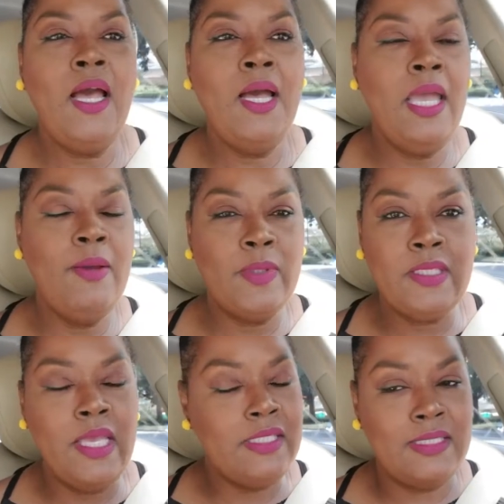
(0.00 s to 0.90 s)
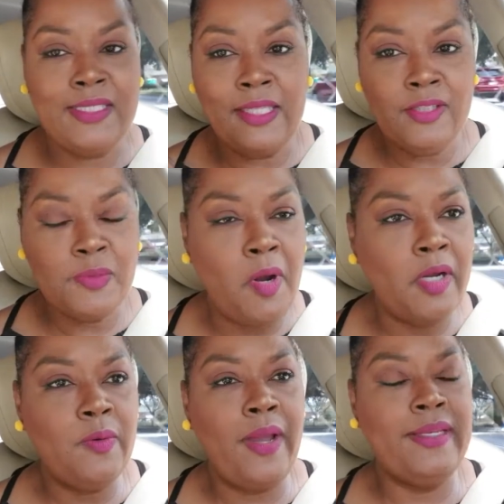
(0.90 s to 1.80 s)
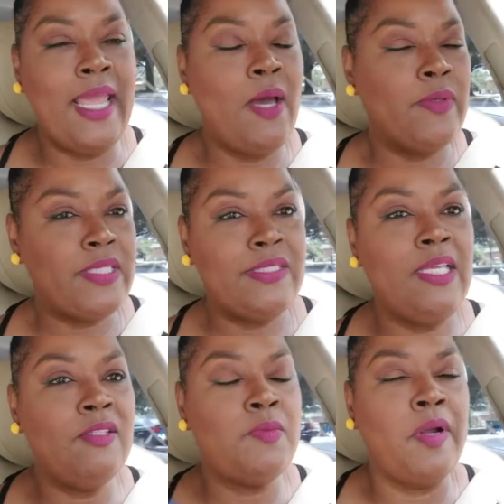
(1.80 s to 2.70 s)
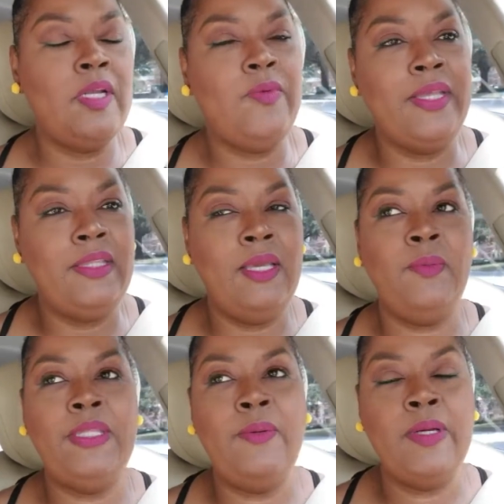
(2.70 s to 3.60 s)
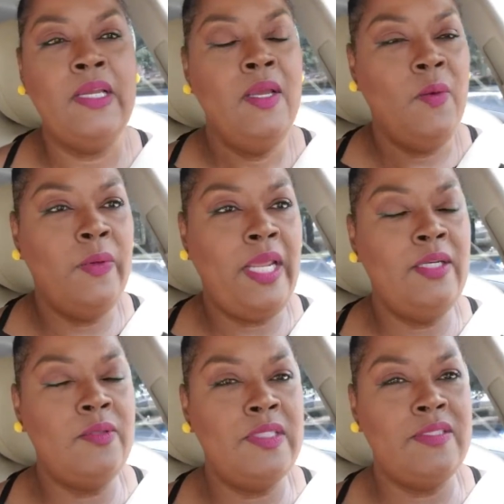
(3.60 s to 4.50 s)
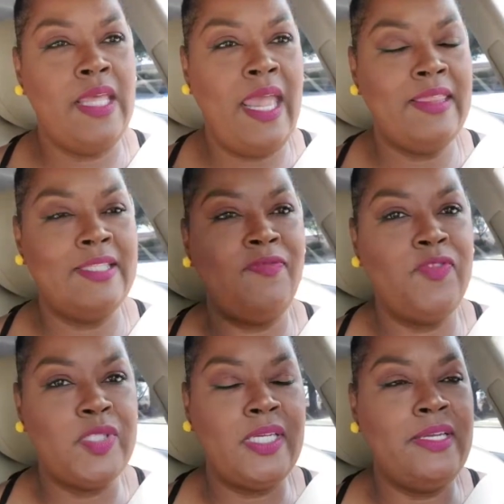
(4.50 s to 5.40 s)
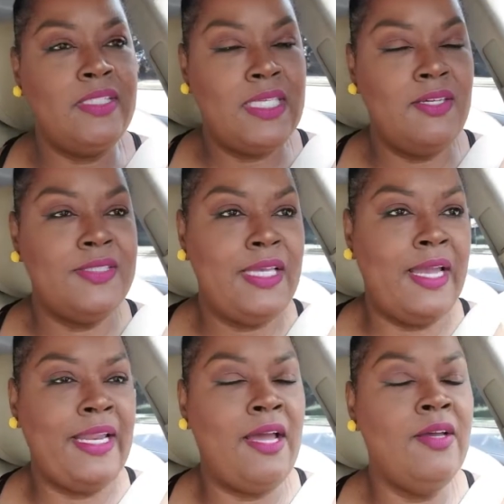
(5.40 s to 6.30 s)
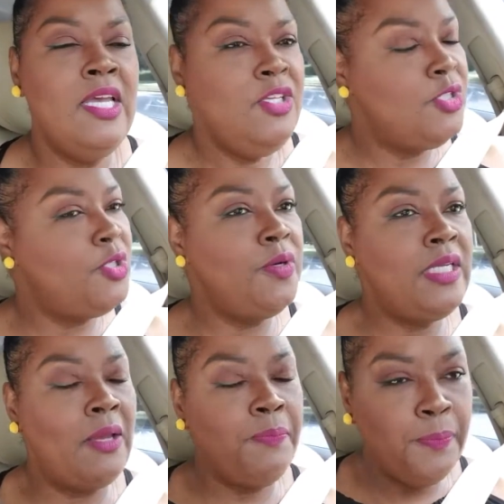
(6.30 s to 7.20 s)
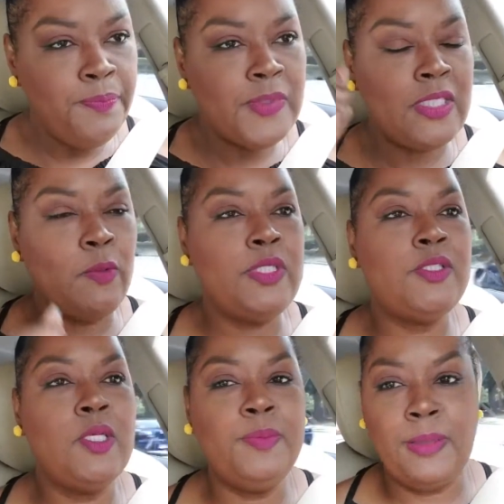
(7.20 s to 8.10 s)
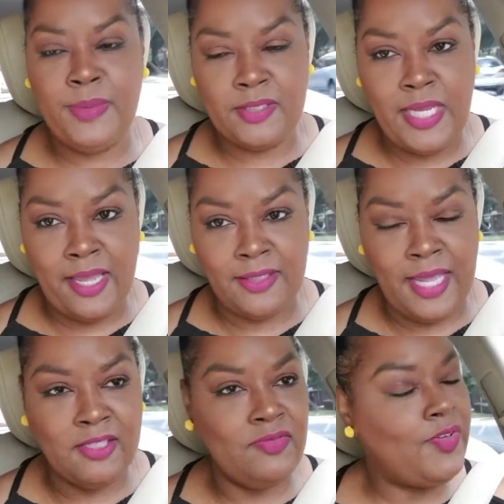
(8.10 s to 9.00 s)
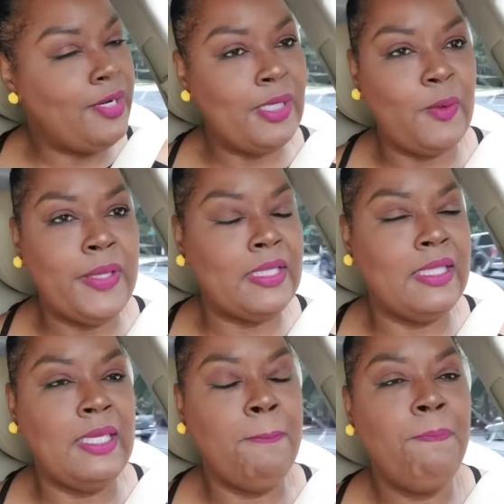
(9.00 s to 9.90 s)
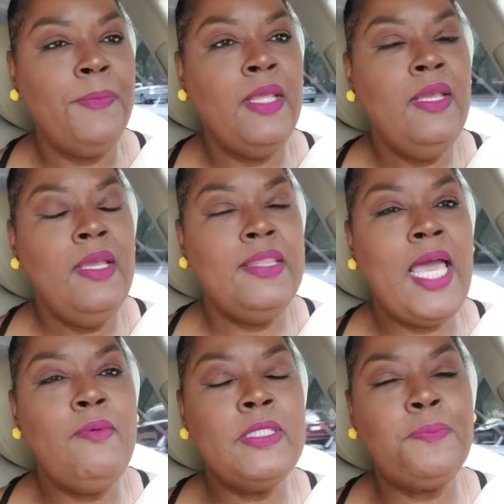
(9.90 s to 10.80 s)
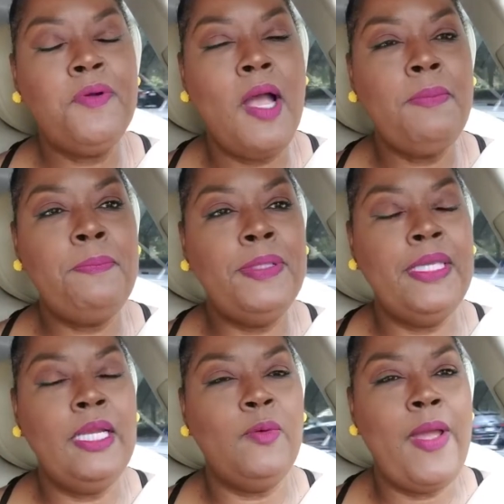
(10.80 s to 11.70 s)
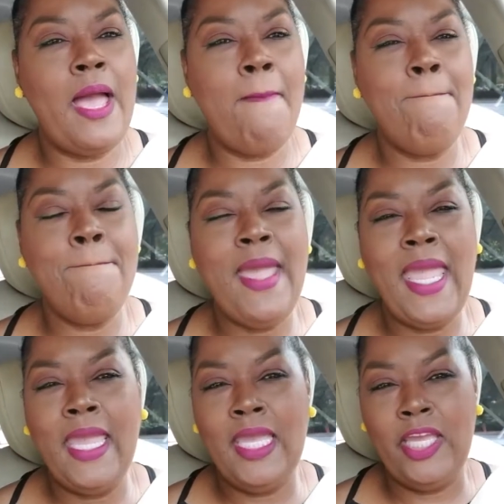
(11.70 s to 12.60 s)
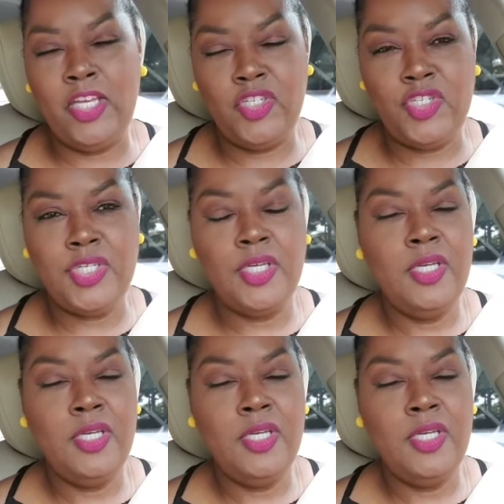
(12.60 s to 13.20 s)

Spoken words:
It's a seller's market right now. It was a seller's market right then when I noticed they had this for sale sign out. Sure enough, someone scooped up their townhouse very quickly. That was probably around May-ish.